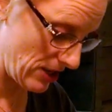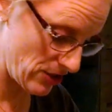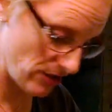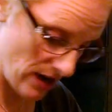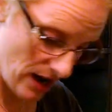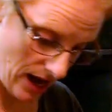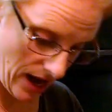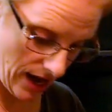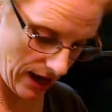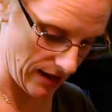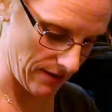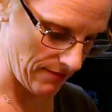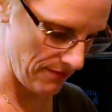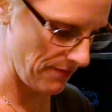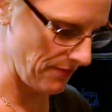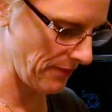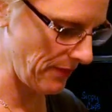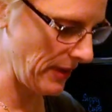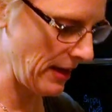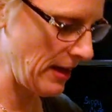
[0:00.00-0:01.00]
it dry,
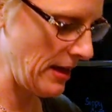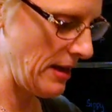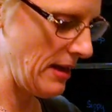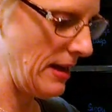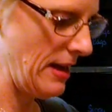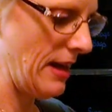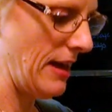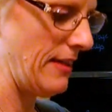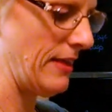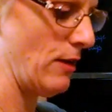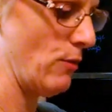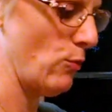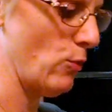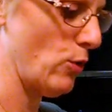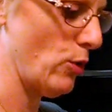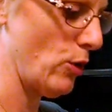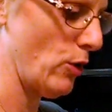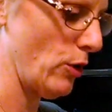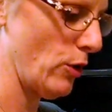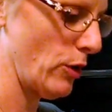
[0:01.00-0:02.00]
and then
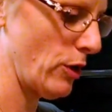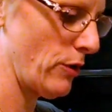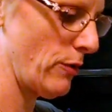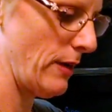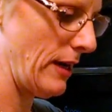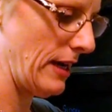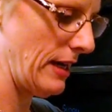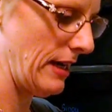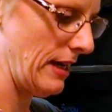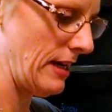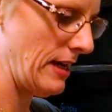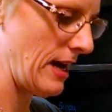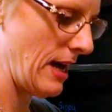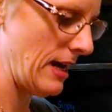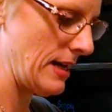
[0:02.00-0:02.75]
we'll create an